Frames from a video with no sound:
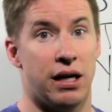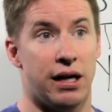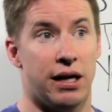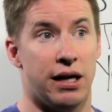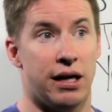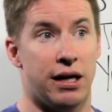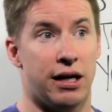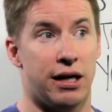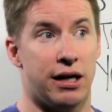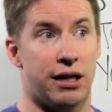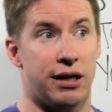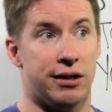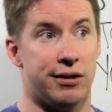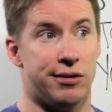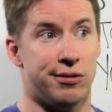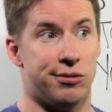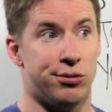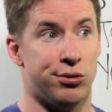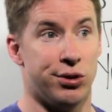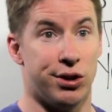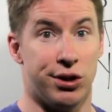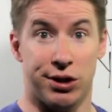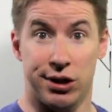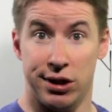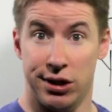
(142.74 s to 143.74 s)
uh,
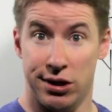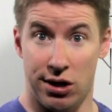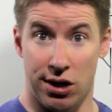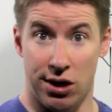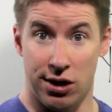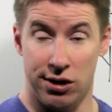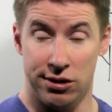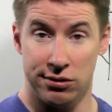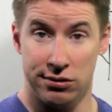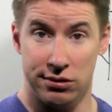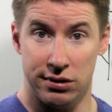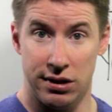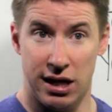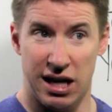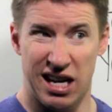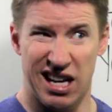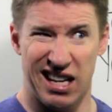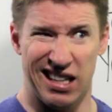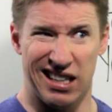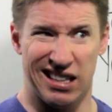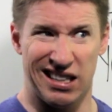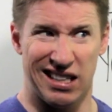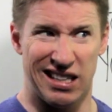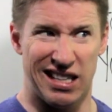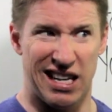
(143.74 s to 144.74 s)
really at all,
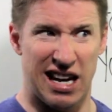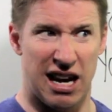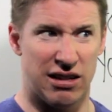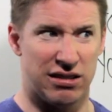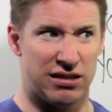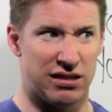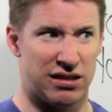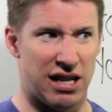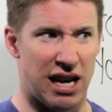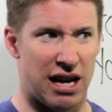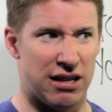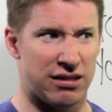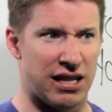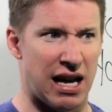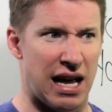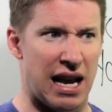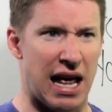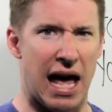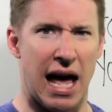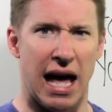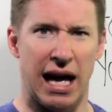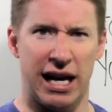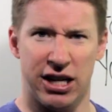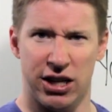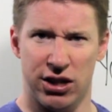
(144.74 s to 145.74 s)
and it, the house, house kind
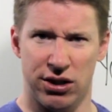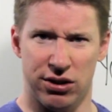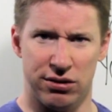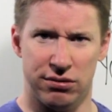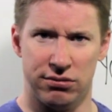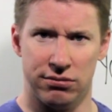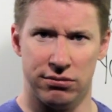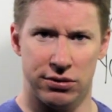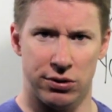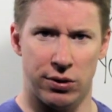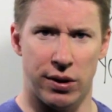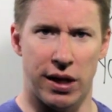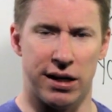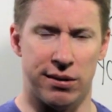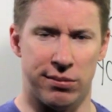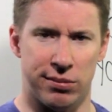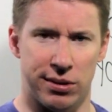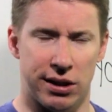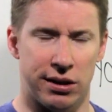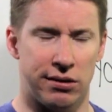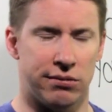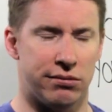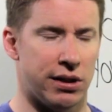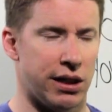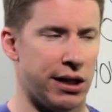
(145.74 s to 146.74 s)
of echoed quite a
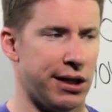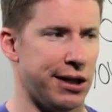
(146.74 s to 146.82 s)
bit.